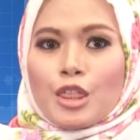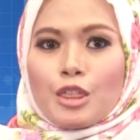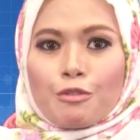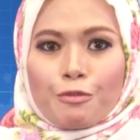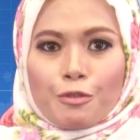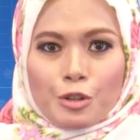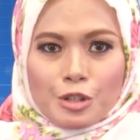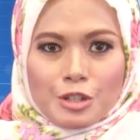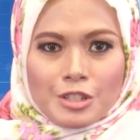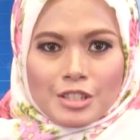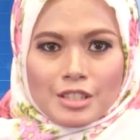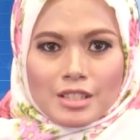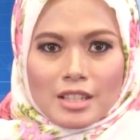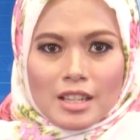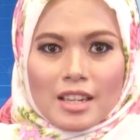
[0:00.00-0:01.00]
The
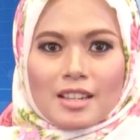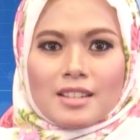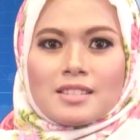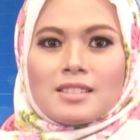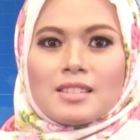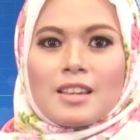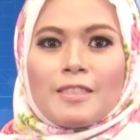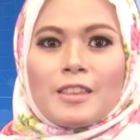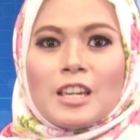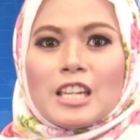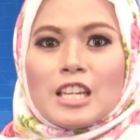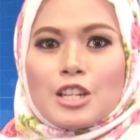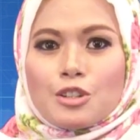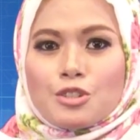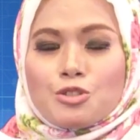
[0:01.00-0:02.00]
first is the
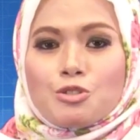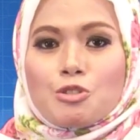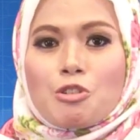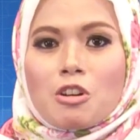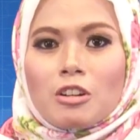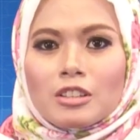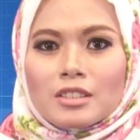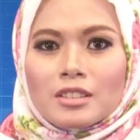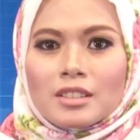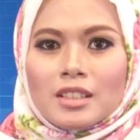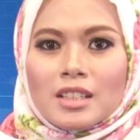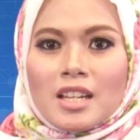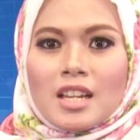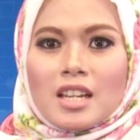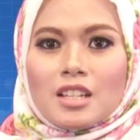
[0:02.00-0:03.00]
inner circle.
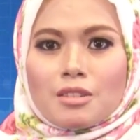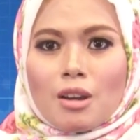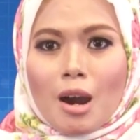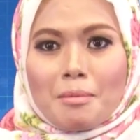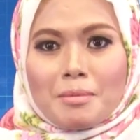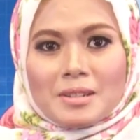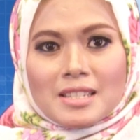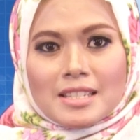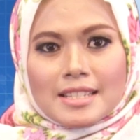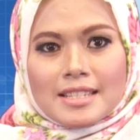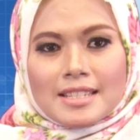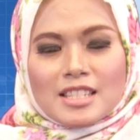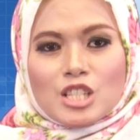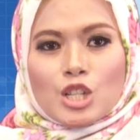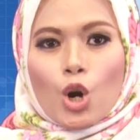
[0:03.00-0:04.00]
It
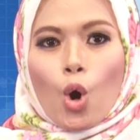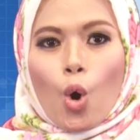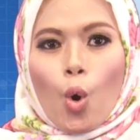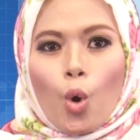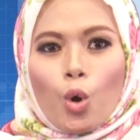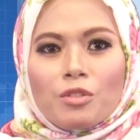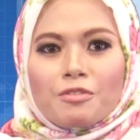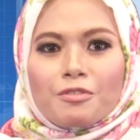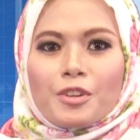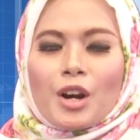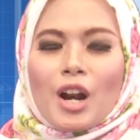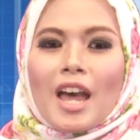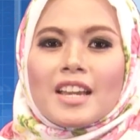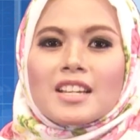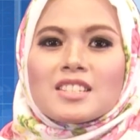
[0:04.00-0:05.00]
comprises the old
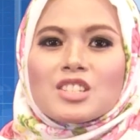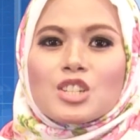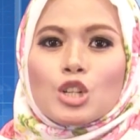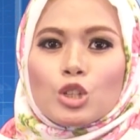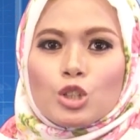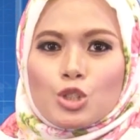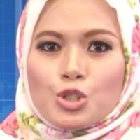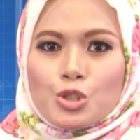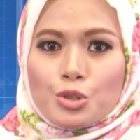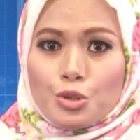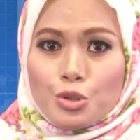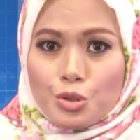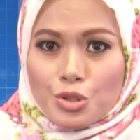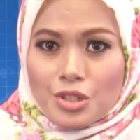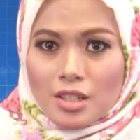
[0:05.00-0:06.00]
variety English
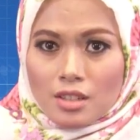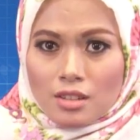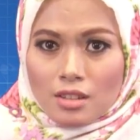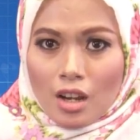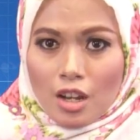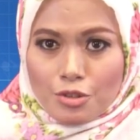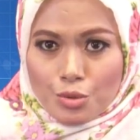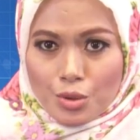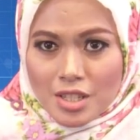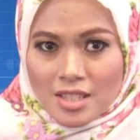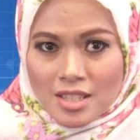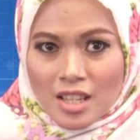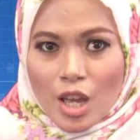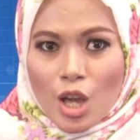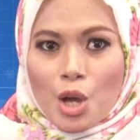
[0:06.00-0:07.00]
using
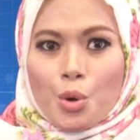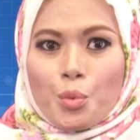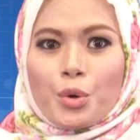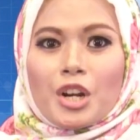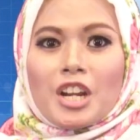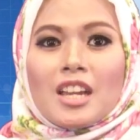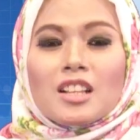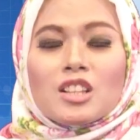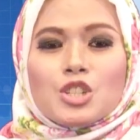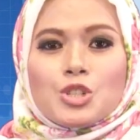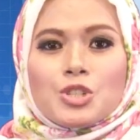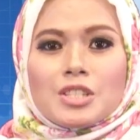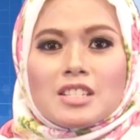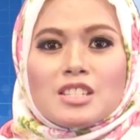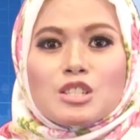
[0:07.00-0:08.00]
countries where
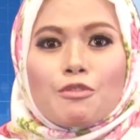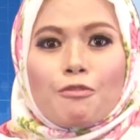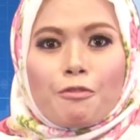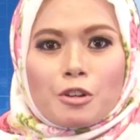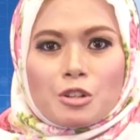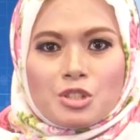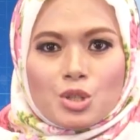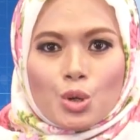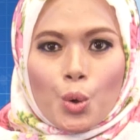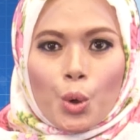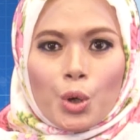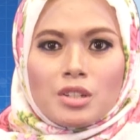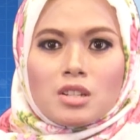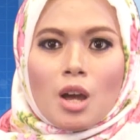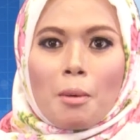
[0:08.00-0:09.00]
English is the first
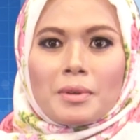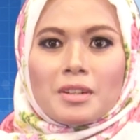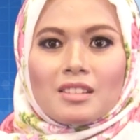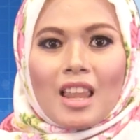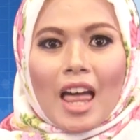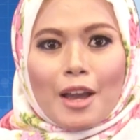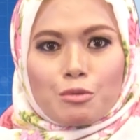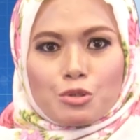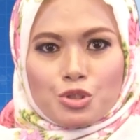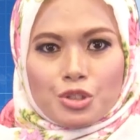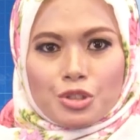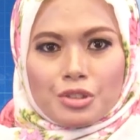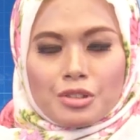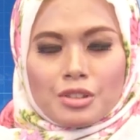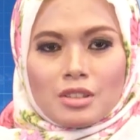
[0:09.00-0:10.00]
or dominant
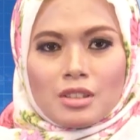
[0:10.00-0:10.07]
language.